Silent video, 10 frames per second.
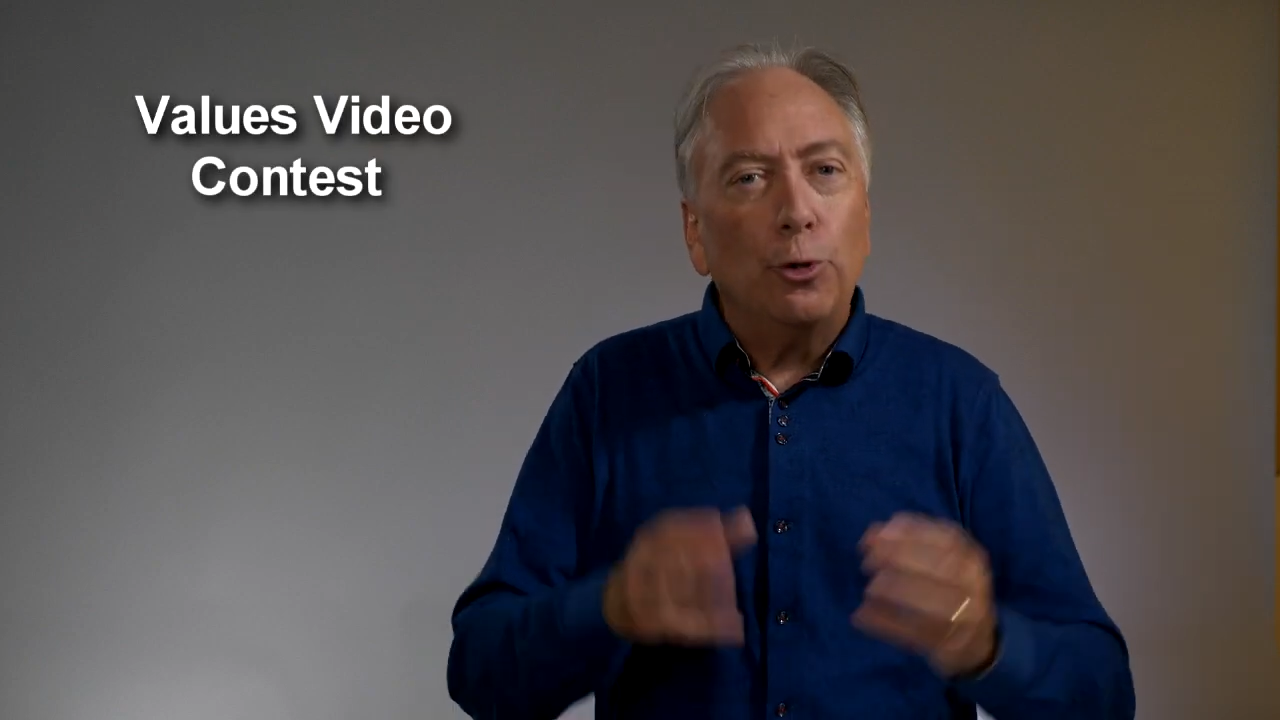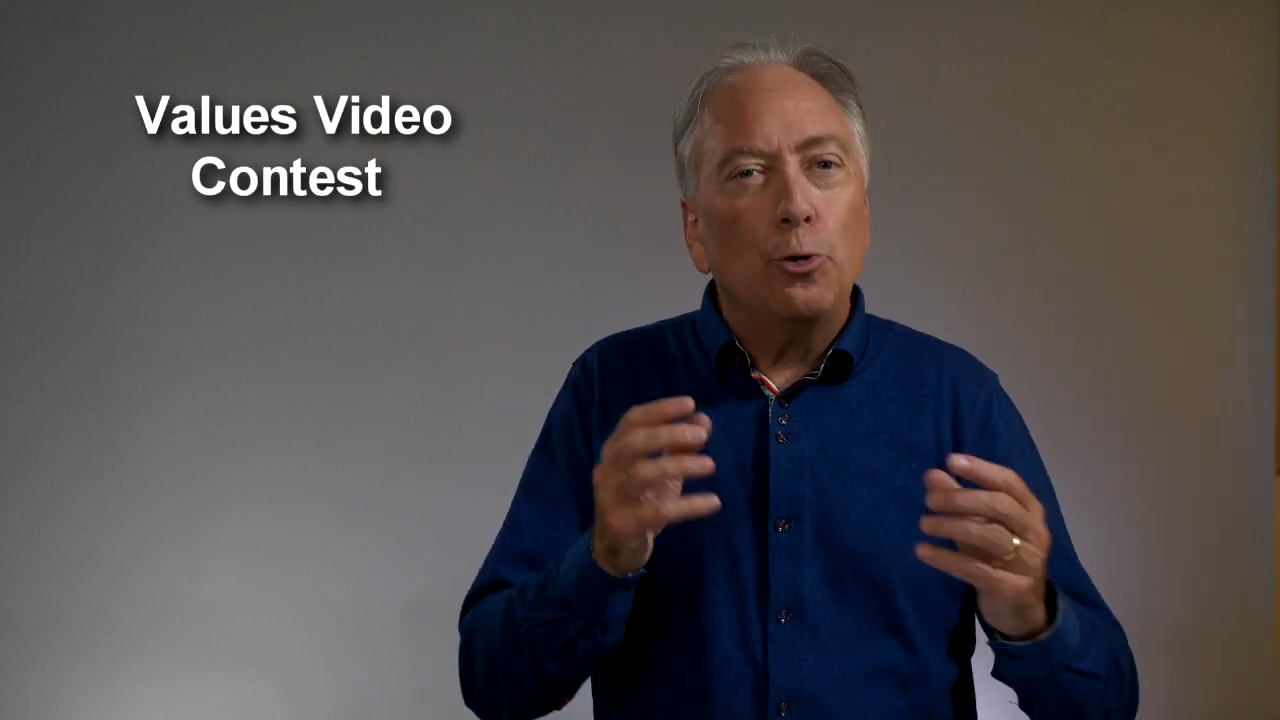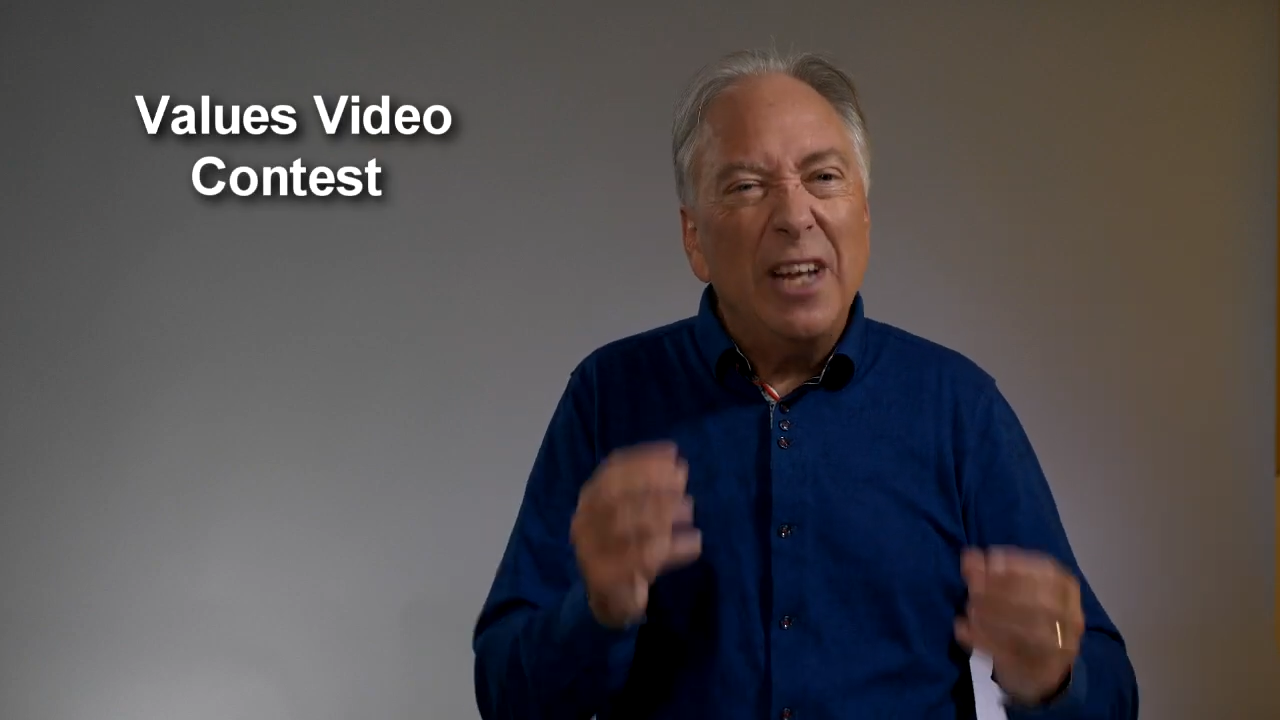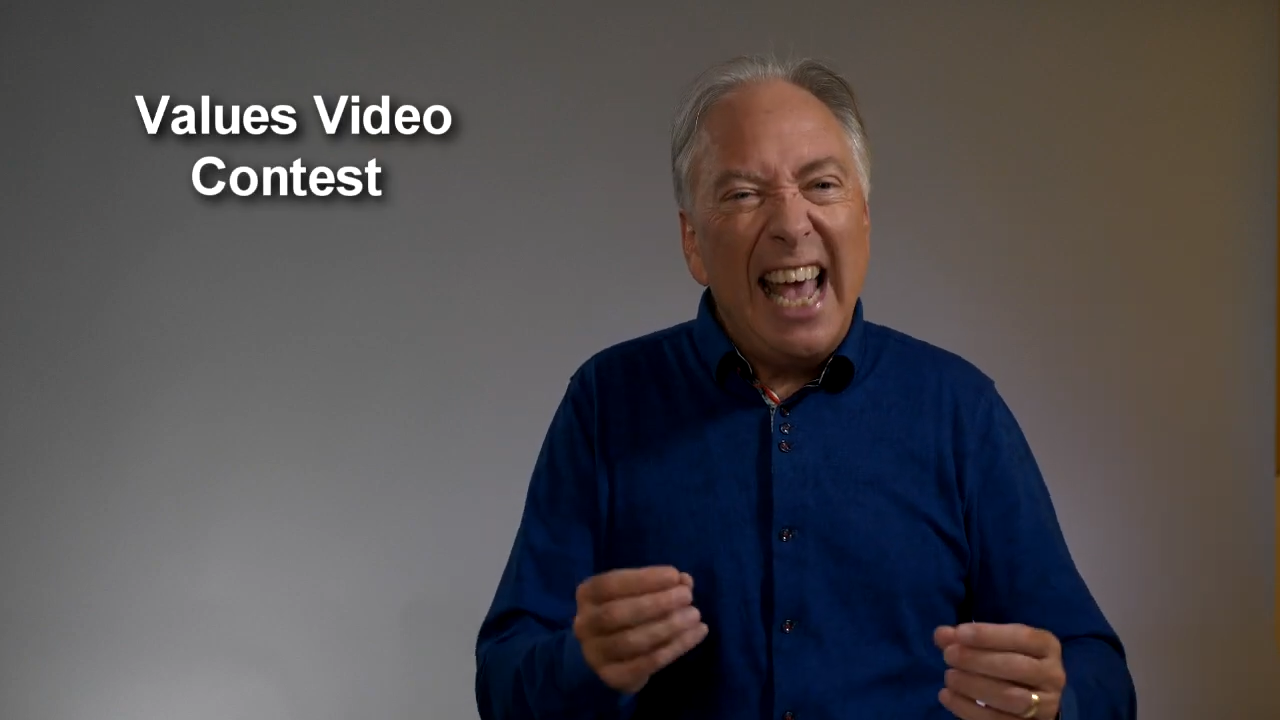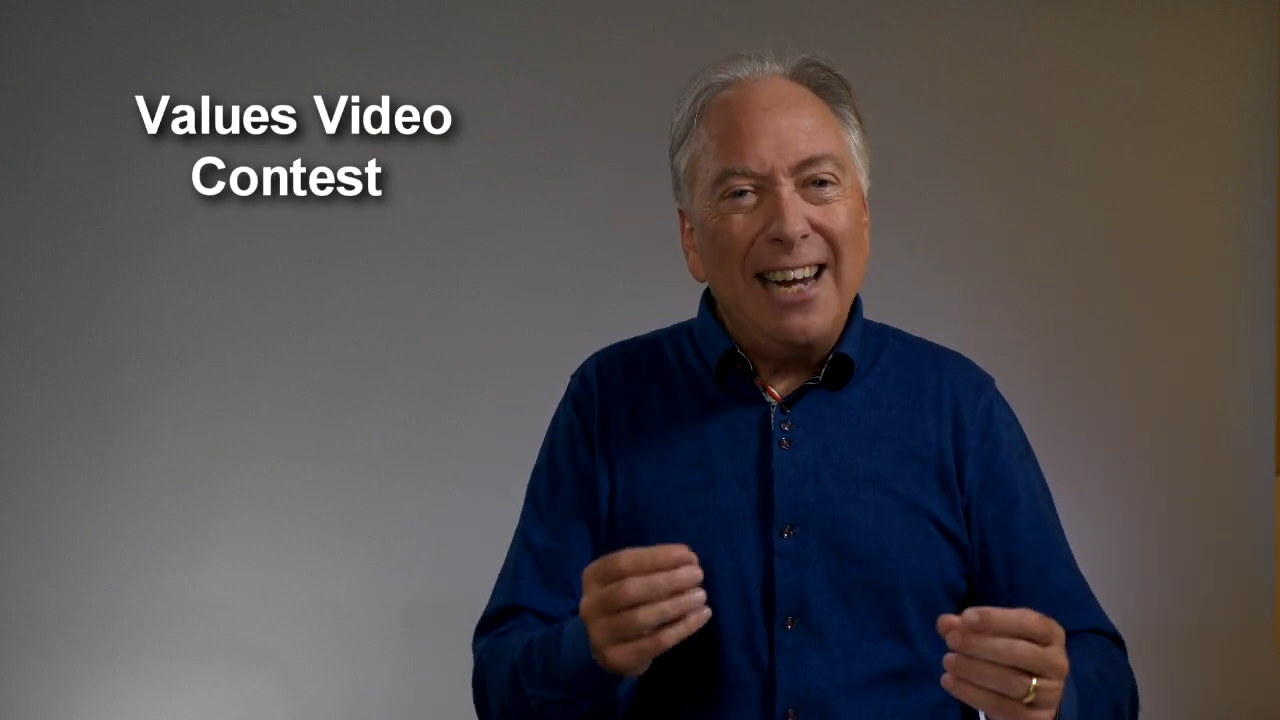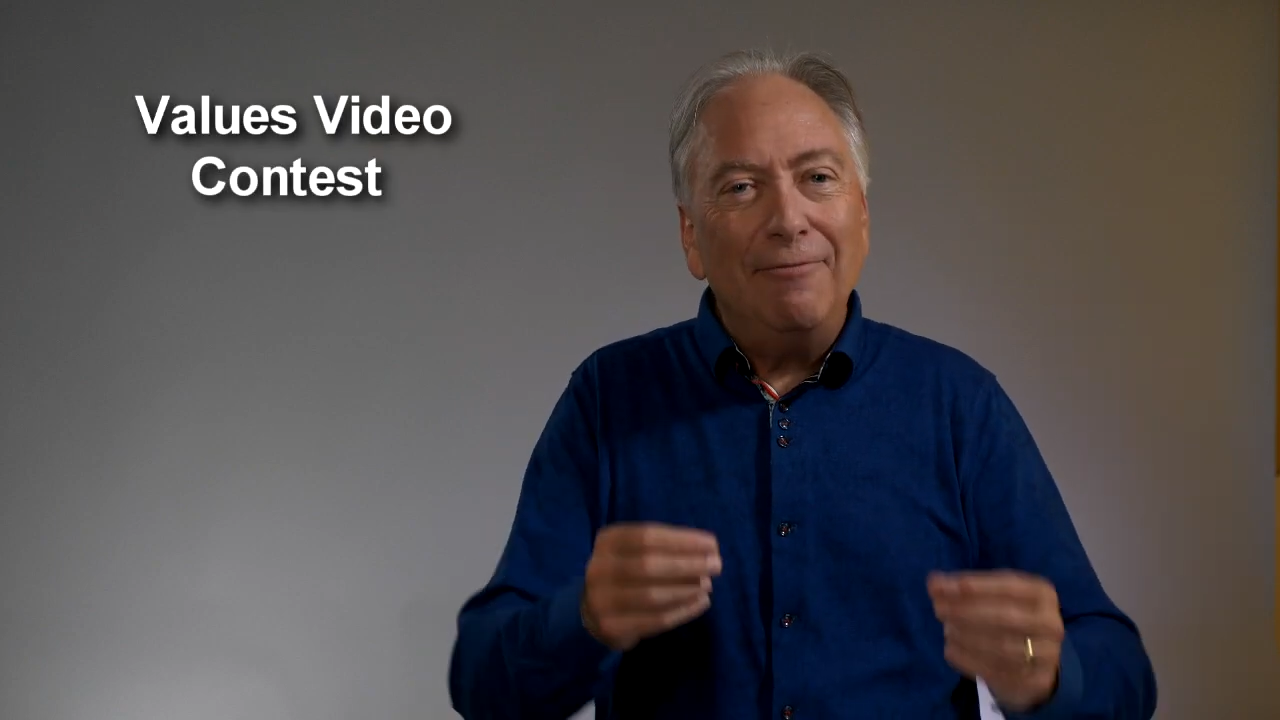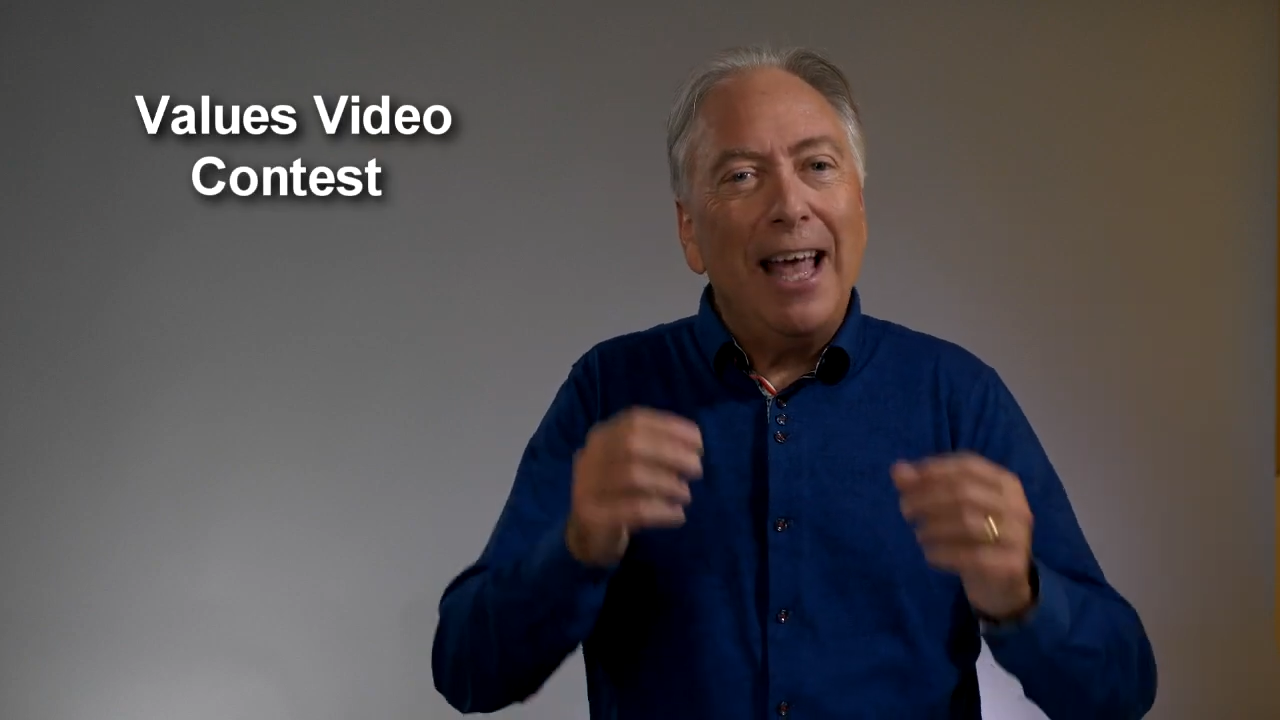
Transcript: creative